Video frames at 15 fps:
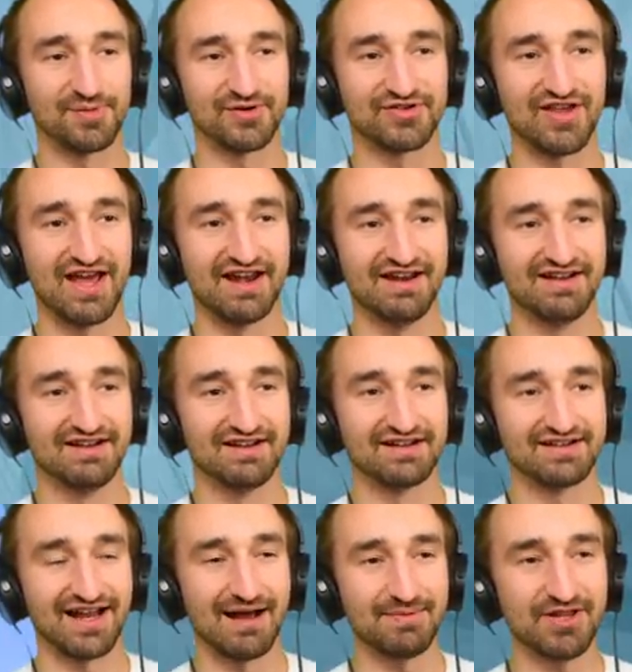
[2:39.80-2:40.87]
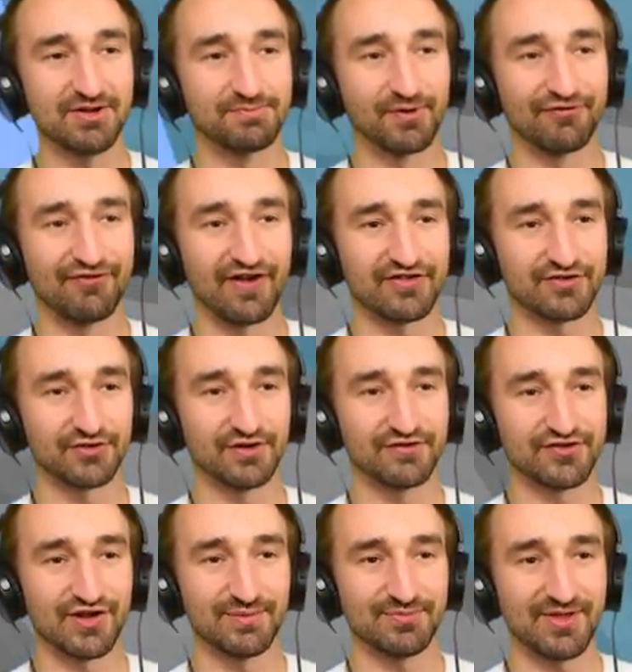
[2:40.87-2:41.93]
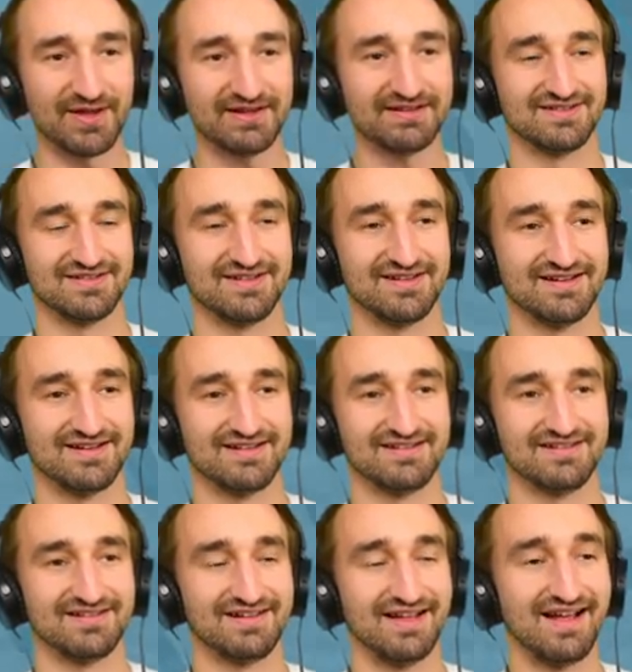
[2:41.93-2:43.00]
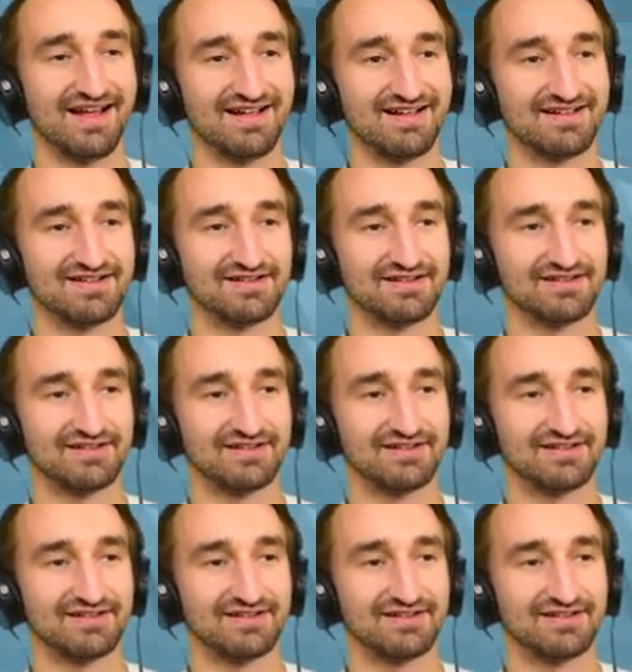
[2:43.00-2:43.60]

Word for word: percent. Can I be the professor of something? Uh, yeah, what did you used to be the